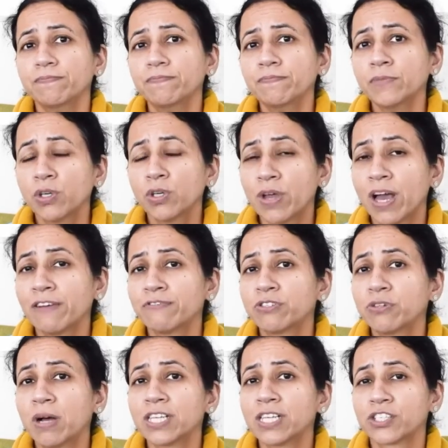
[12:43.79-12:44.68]
you have to
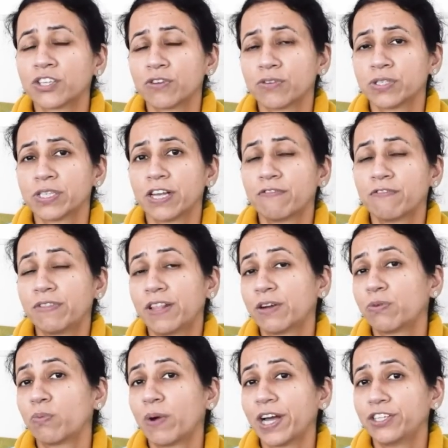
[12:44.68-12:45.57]
ask yourself that
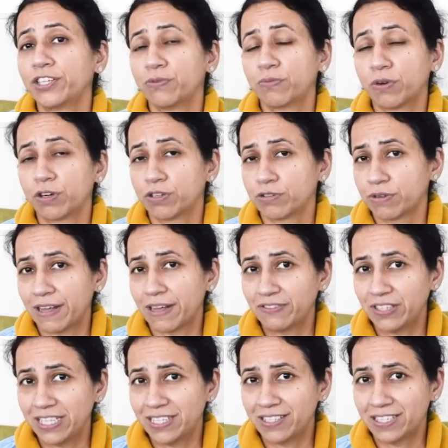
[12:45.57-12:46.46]
why do you want to have
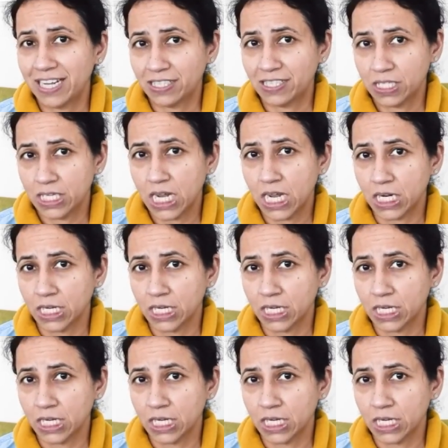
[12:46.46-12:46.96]
these tests done?